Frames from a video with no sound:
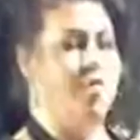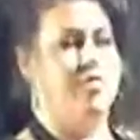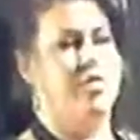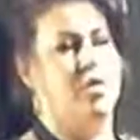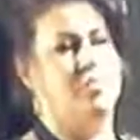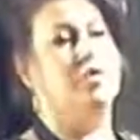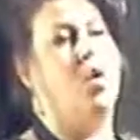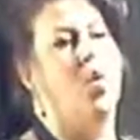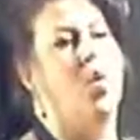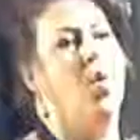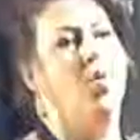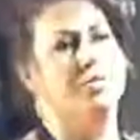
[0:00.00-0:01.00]
over those
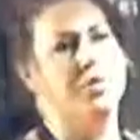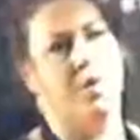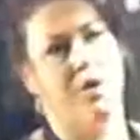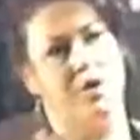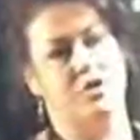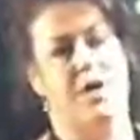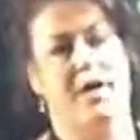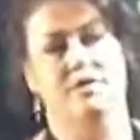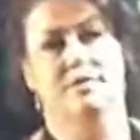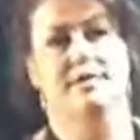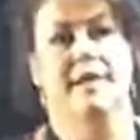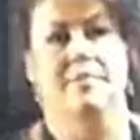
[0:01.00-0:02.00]
coals. So we're going to
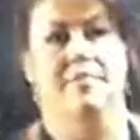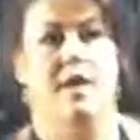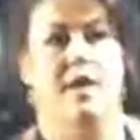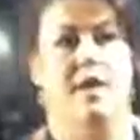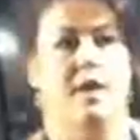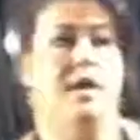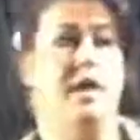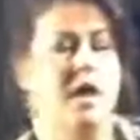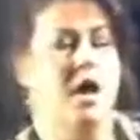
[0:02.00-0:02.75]
try the same thing